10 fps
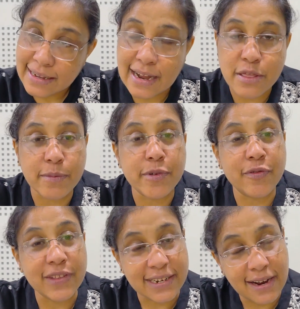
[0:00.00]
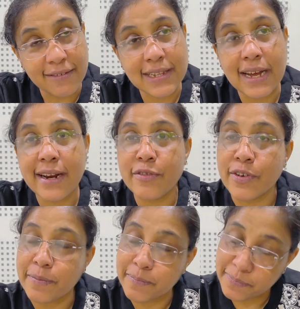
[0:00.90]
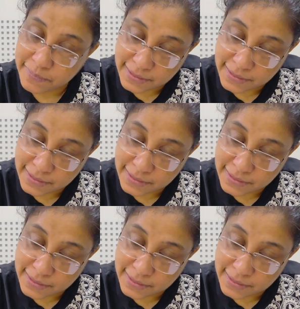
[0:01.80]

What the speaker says: concept of Dashavatara from